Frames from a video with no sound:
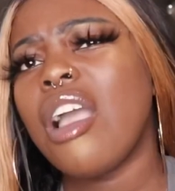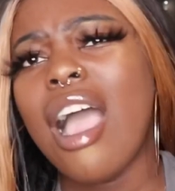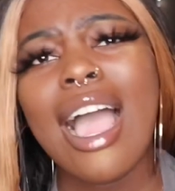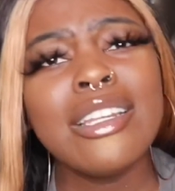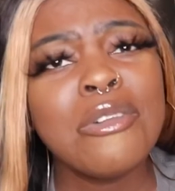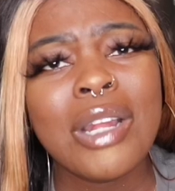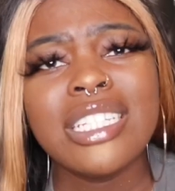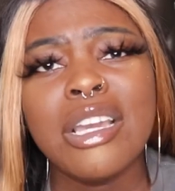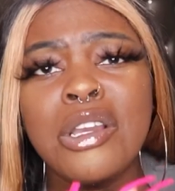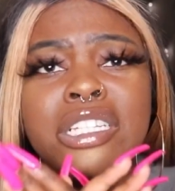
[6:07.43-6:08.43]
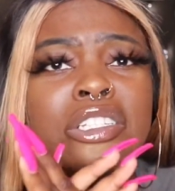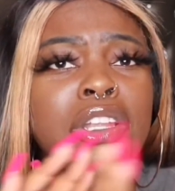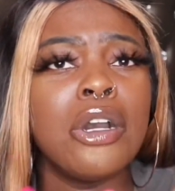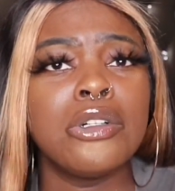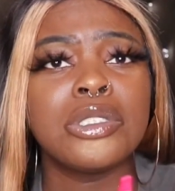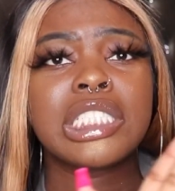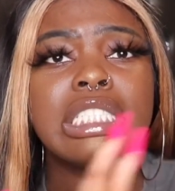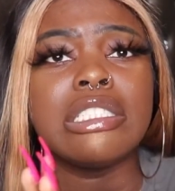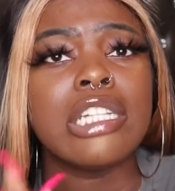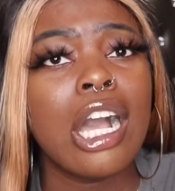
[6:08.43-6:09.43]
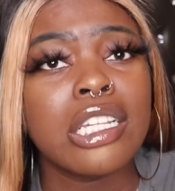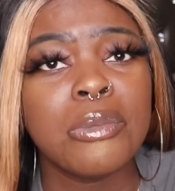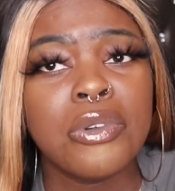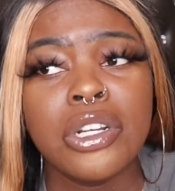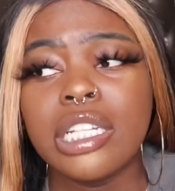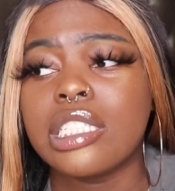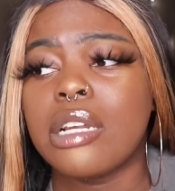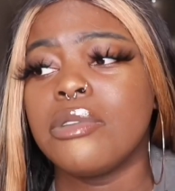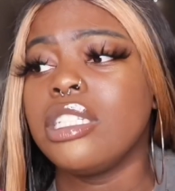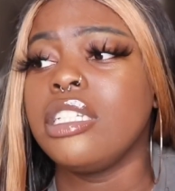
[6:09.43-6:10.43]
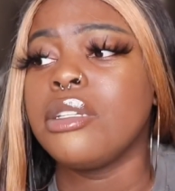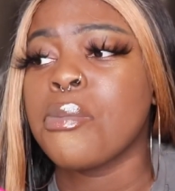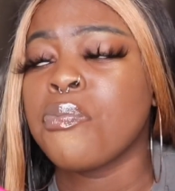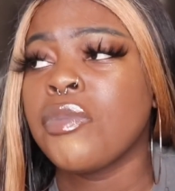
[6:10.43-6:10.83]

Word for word: I didn't write down any notes, any talking points. I really